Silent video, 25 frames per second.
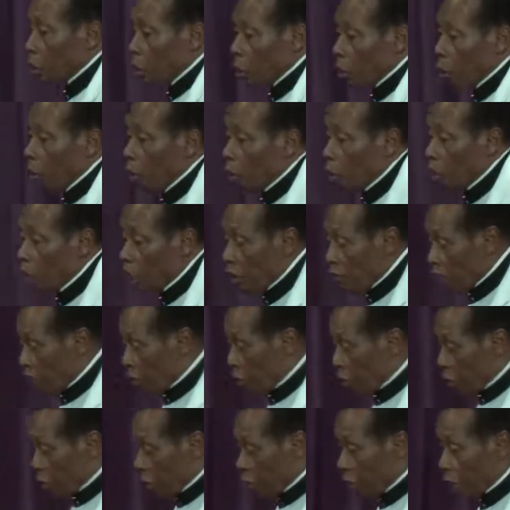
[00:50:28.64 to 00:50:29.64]
to give
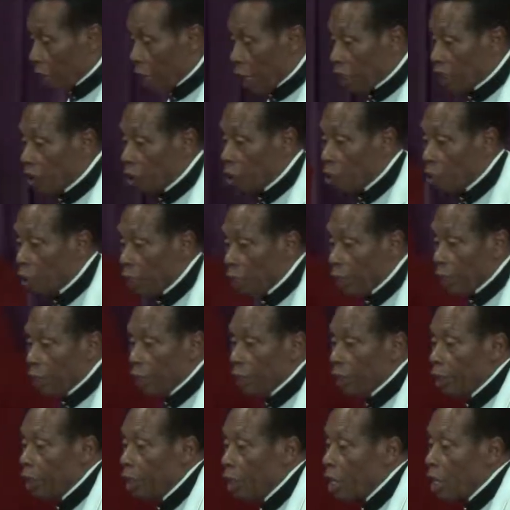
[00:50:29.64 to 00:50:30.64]
you the last
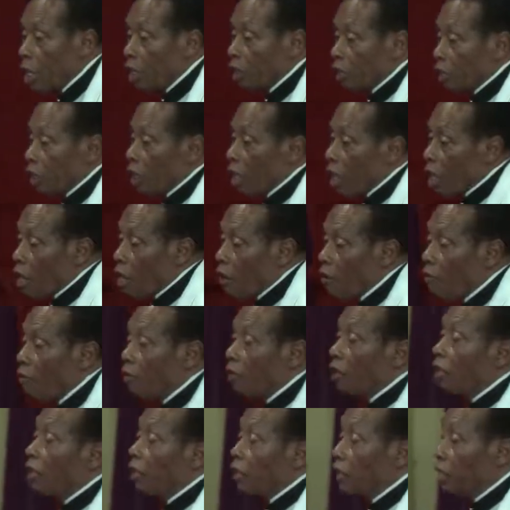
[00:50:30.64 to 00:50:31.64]
word. Say,
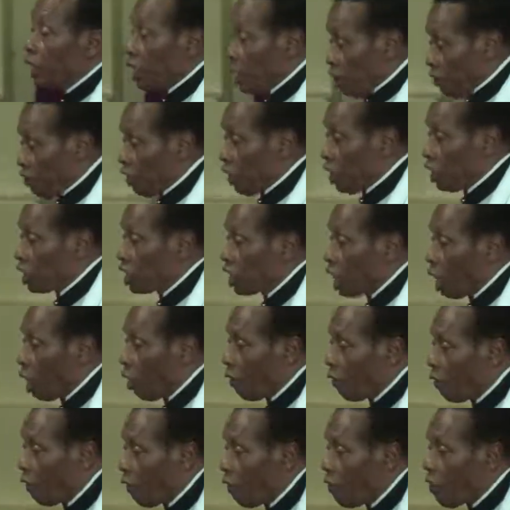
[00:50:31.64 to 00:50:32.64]
deliver
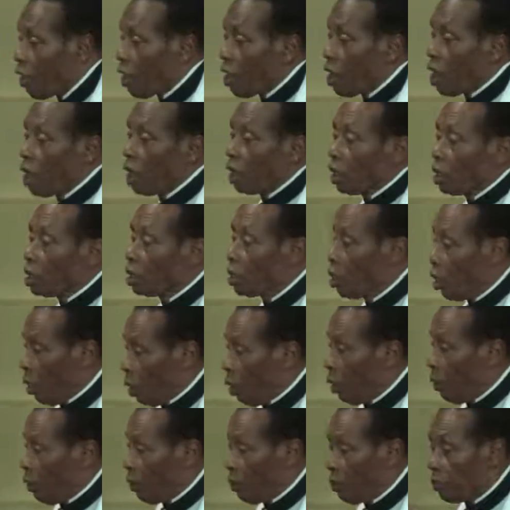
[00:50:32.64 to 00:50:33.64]
yourself.
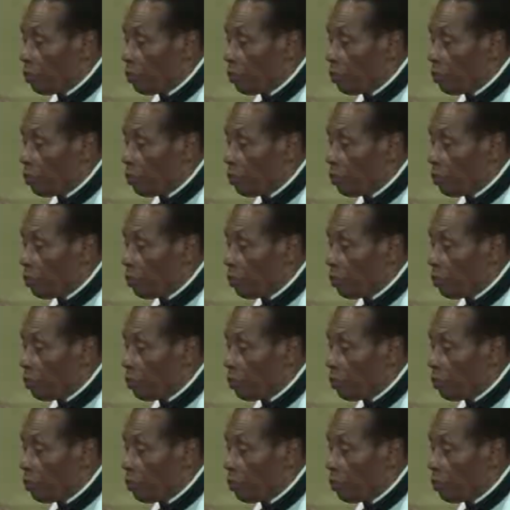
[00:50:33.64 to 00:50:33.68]
God.